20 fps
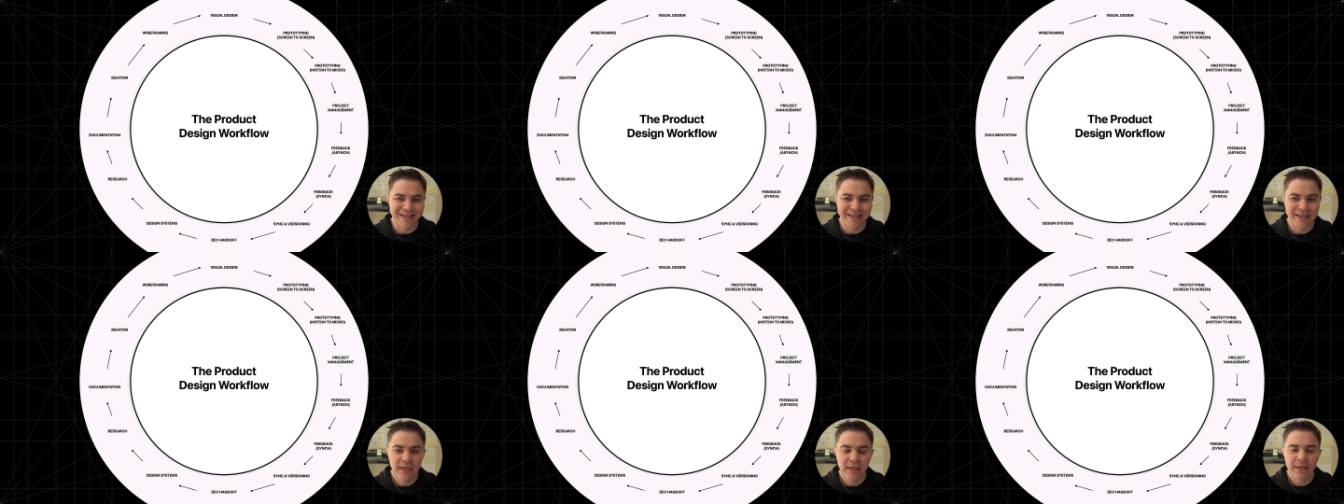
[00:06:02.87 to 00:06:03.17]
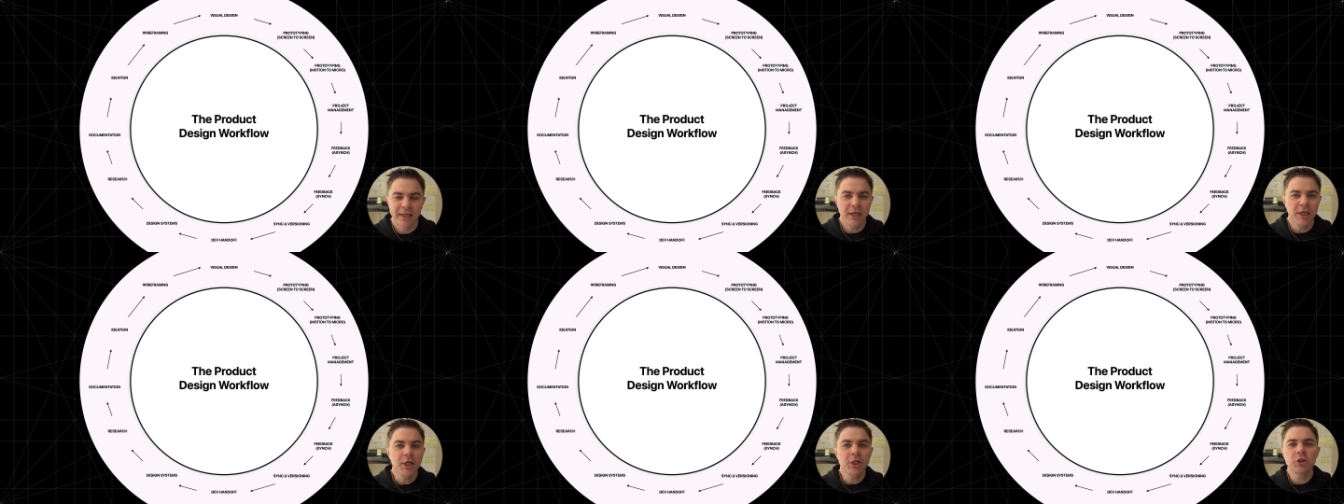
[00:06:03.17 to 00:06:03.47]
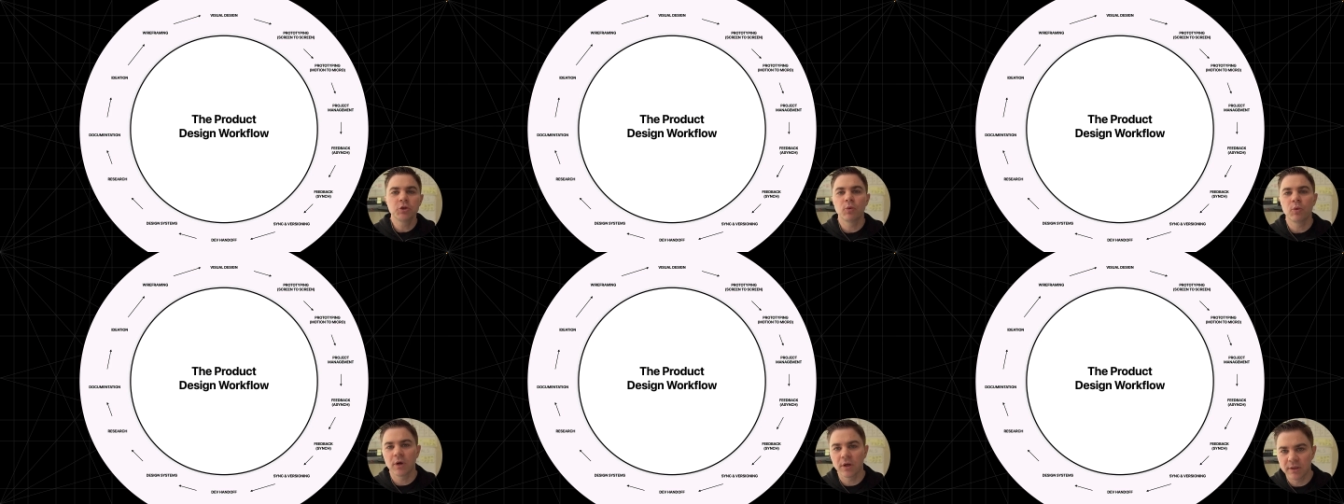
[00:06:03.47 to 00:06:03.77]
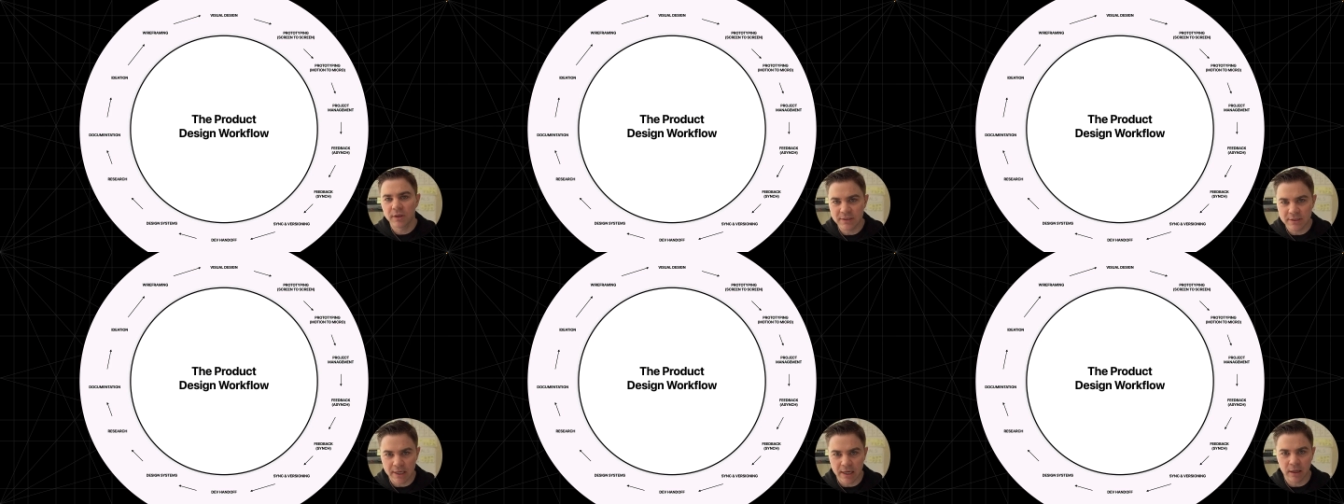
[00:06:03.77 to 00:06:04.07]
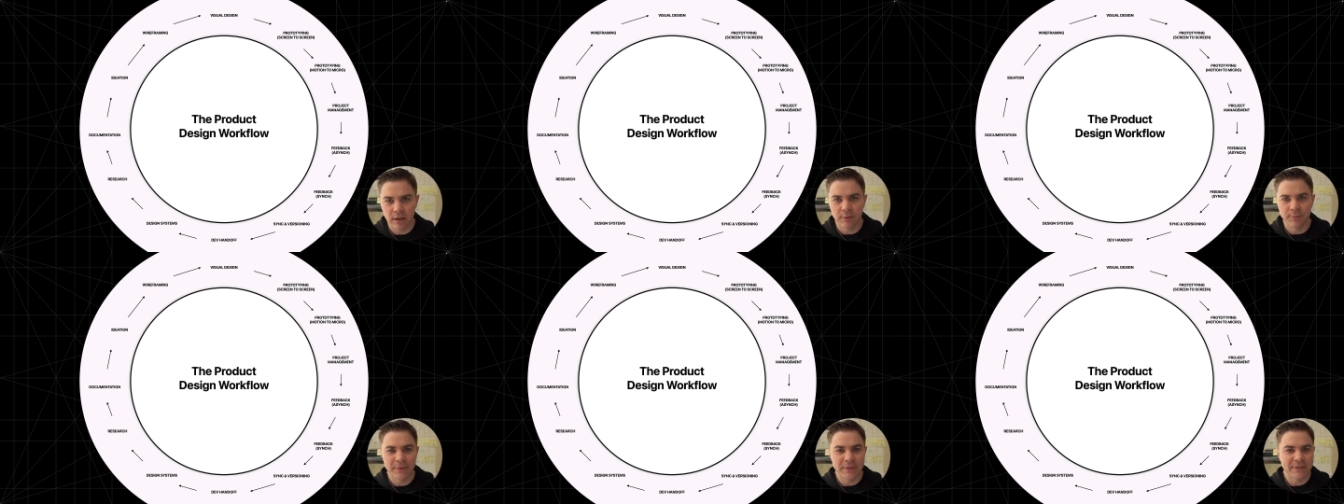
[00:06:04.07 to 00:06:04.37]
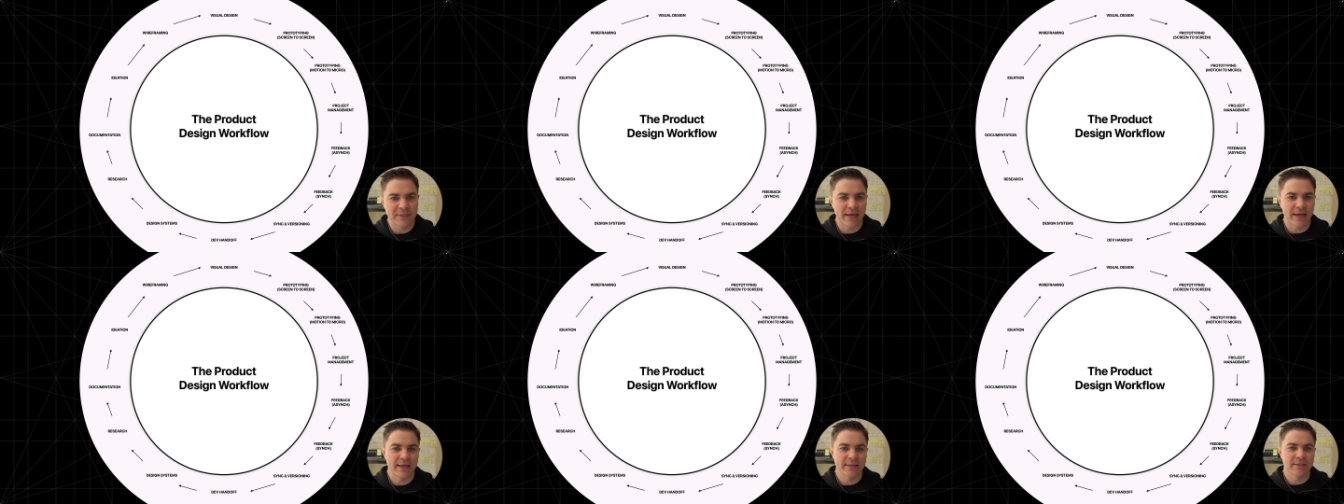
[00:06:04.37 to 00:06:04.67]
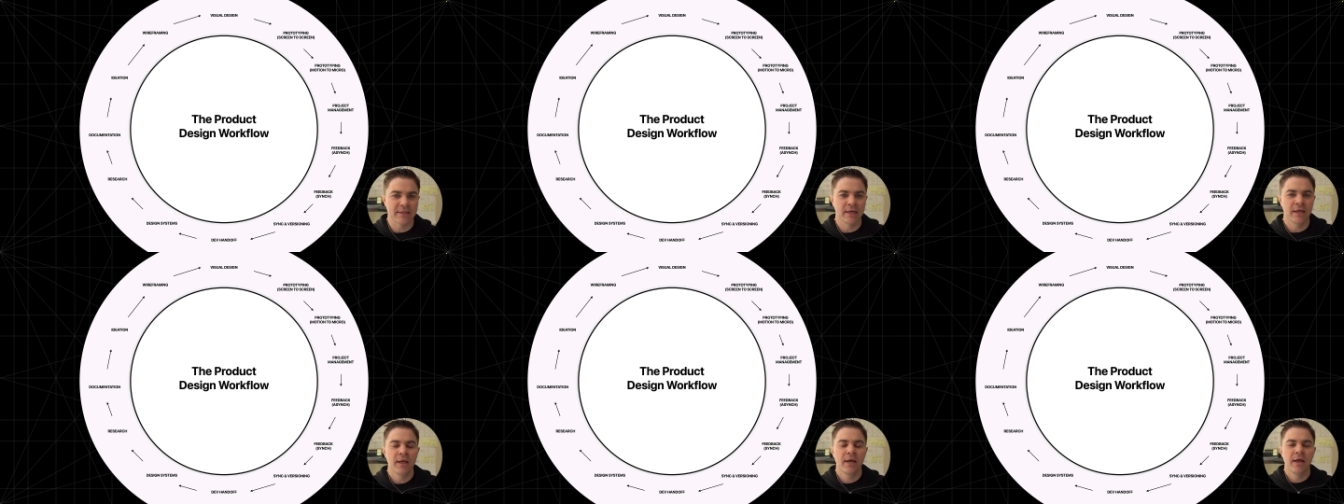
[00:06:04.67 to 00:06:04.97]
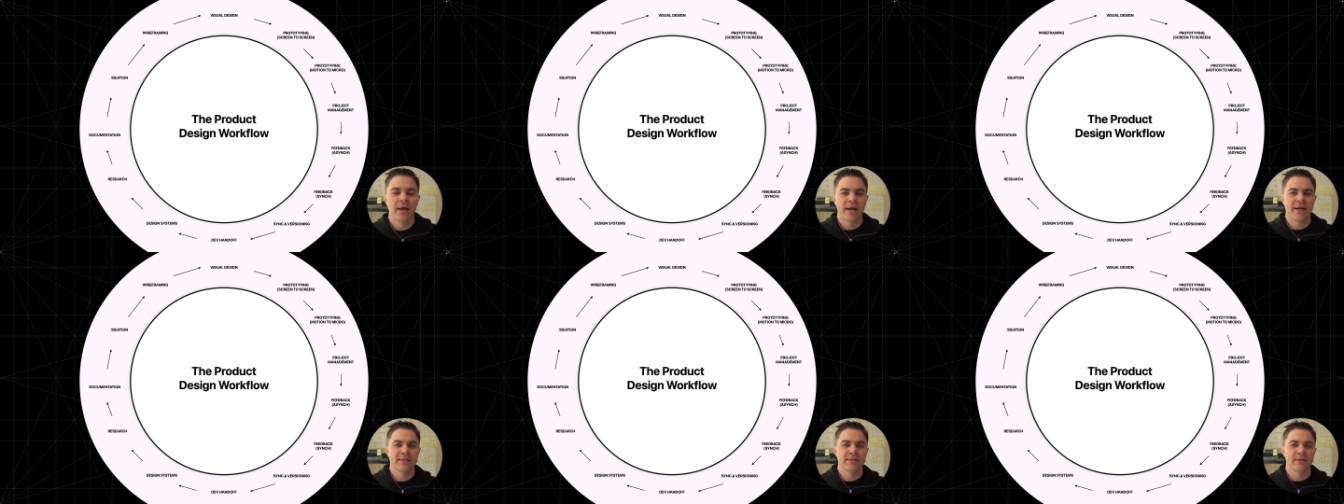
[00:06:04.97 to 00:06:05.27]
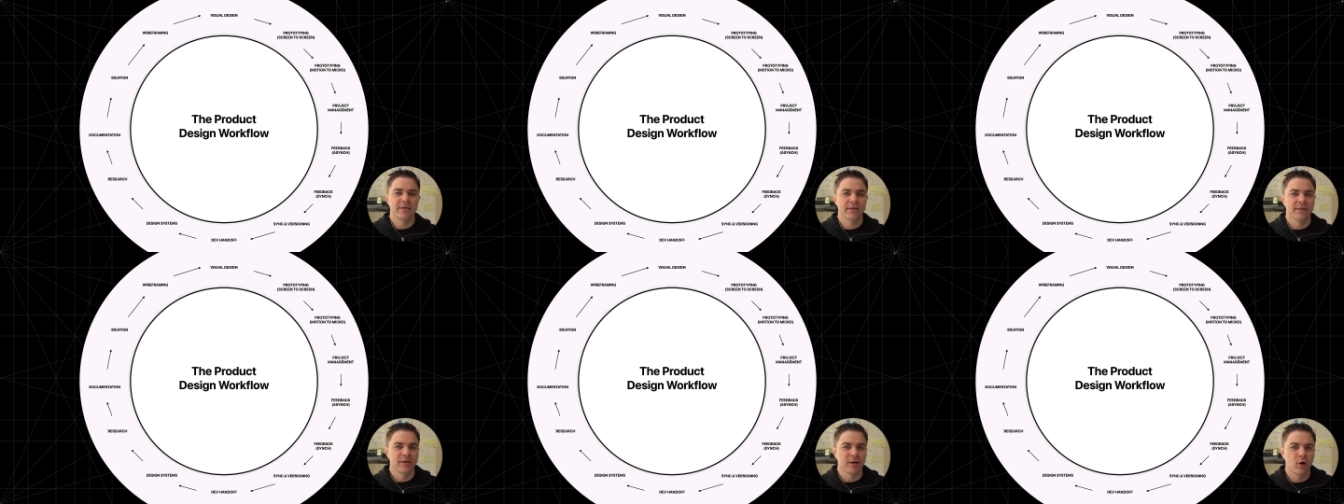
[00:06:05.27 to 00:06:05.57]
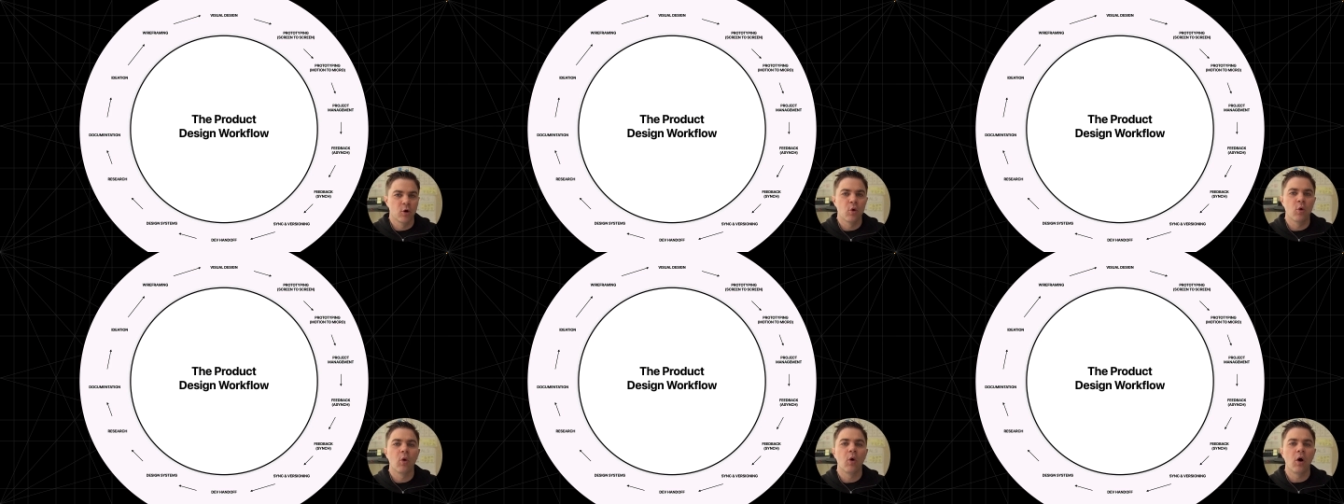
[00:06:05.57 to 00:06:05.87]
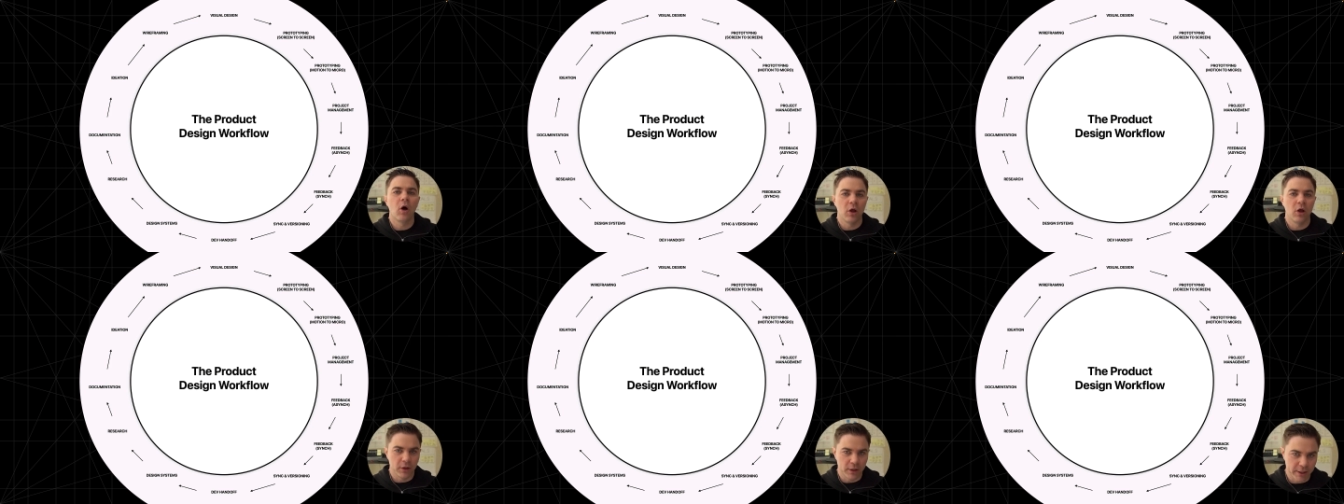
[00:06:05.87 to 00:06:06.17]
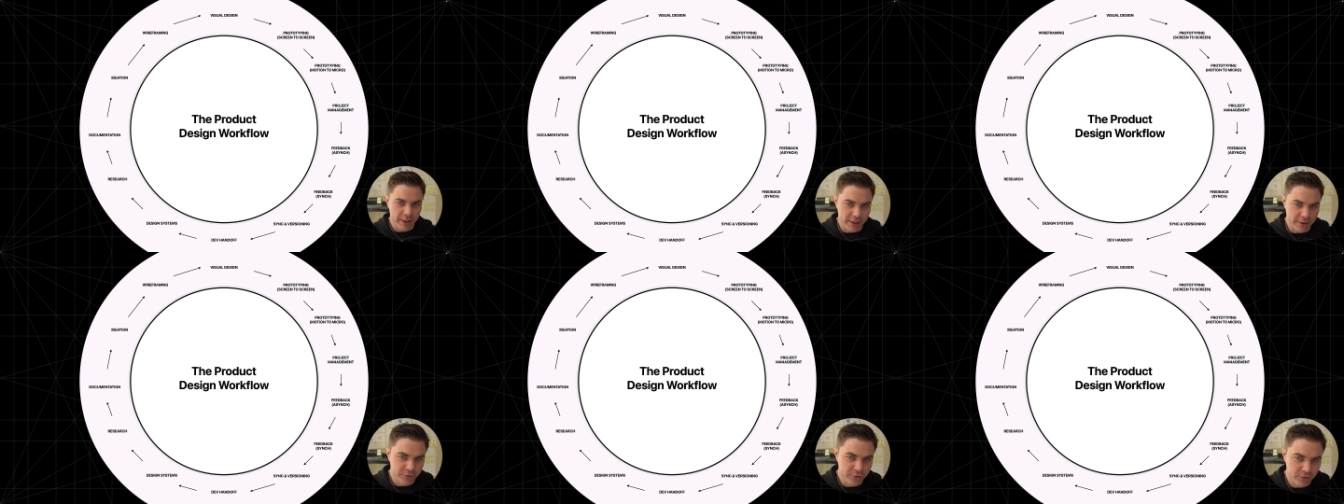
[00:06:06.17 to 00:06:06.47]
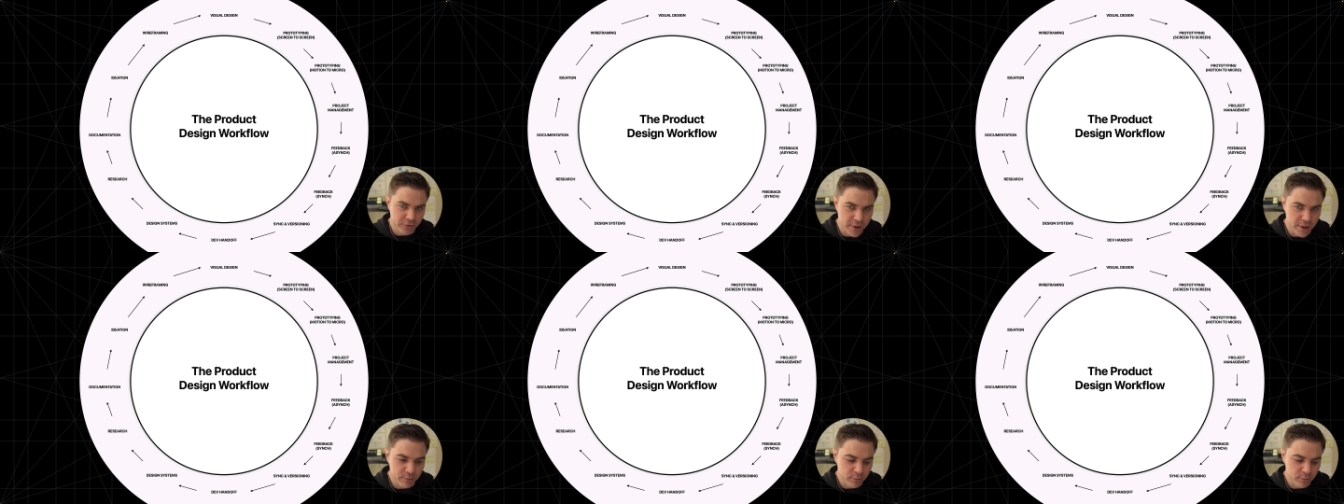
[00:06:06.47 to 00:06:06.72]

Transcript: each one of these elements has a has a quality to them.